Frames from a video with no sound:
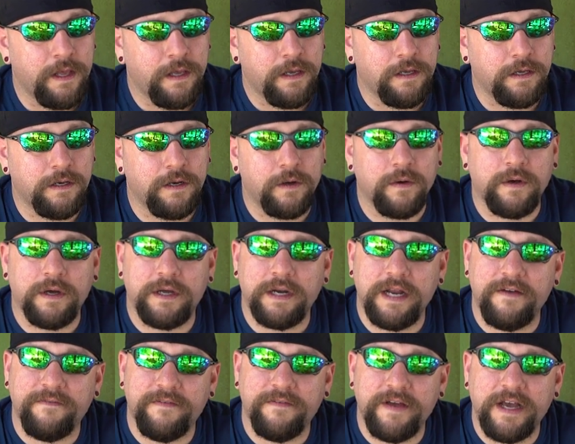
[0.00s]
you know,
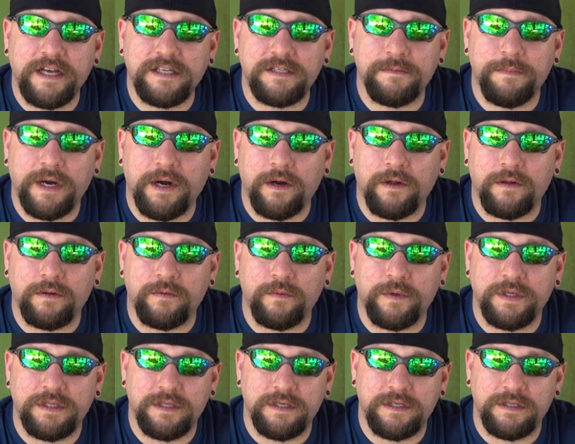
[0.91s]
an FX barrel
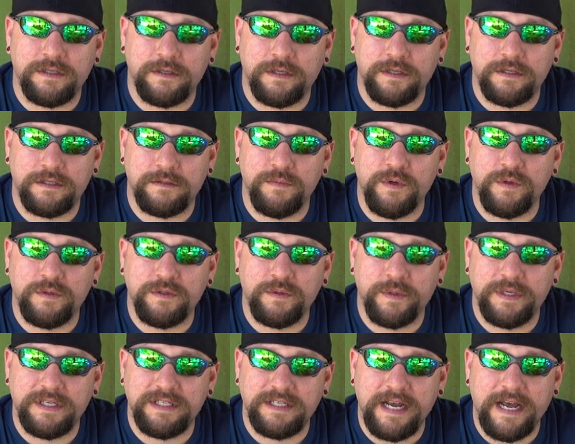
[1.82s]
with the smooth
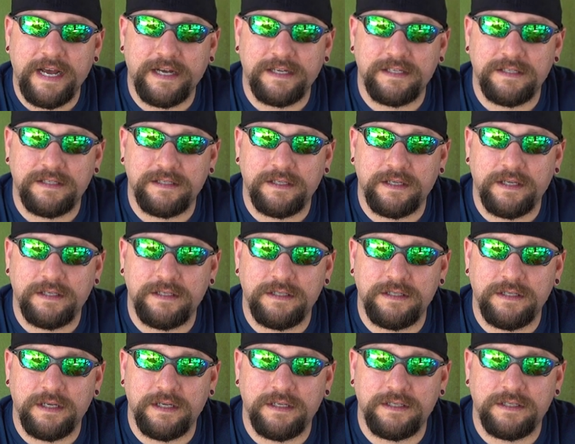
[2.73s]
twist X.
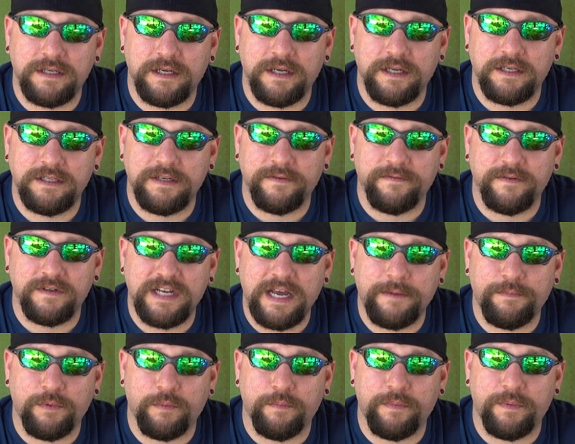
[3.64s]
It's just a different
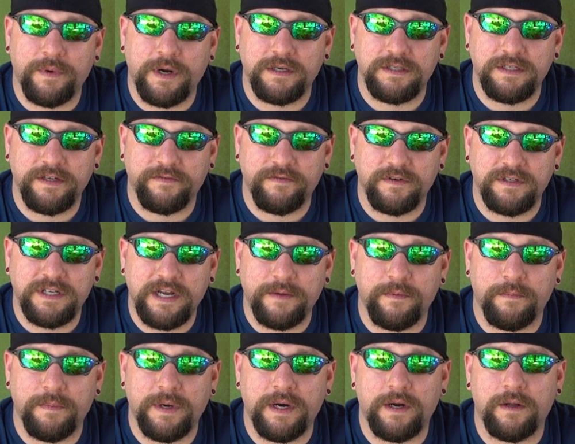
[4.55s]
type of
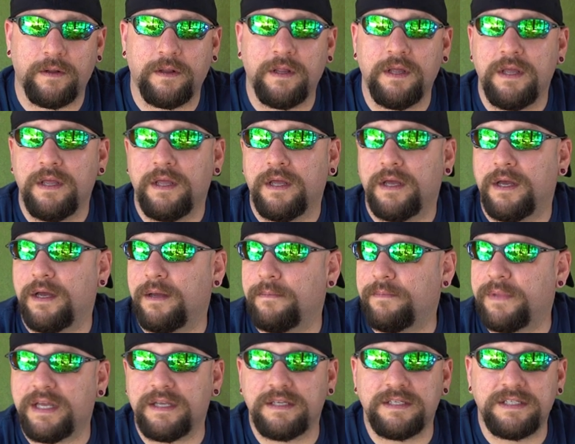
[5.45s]
barrel.
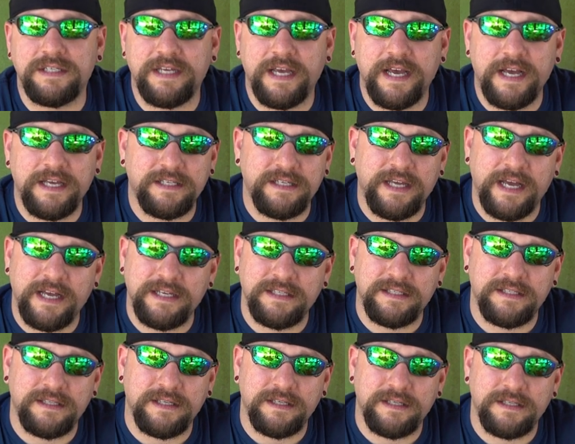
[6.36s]
LCS
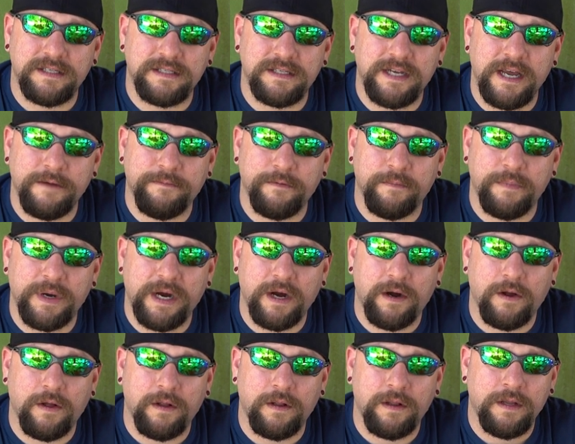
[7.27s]
has this type of
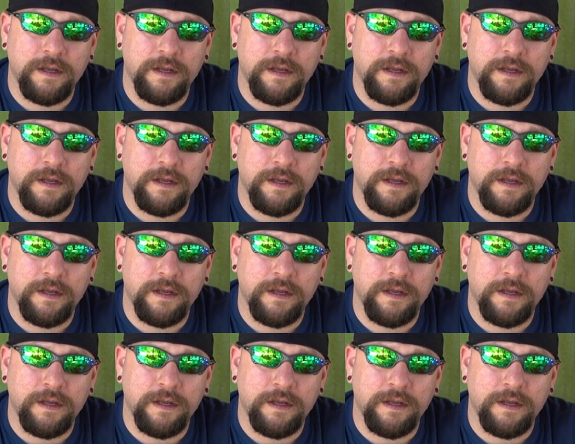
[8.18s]
barrel.